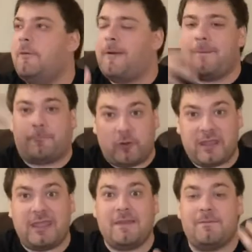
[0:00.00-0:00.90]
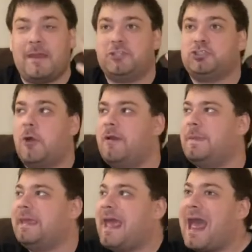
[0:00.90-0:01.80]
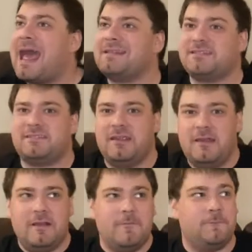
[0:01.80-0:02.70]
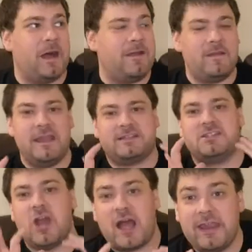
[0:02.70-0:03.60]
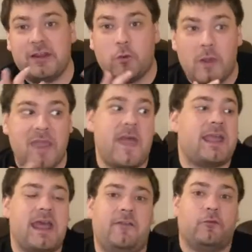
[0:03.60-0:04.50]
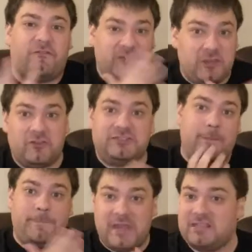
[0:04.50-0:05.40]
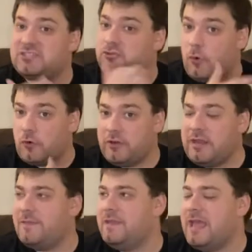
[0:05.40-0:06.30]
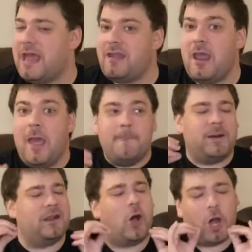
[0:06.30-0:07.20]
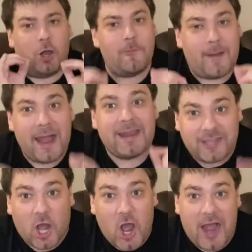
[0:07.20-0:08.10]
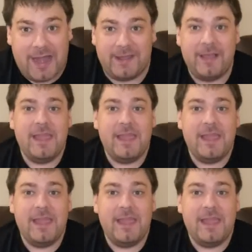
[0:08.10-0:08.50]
by showing the cast, but it's not in a way that kind of reveals the big story in the end. But oh my God,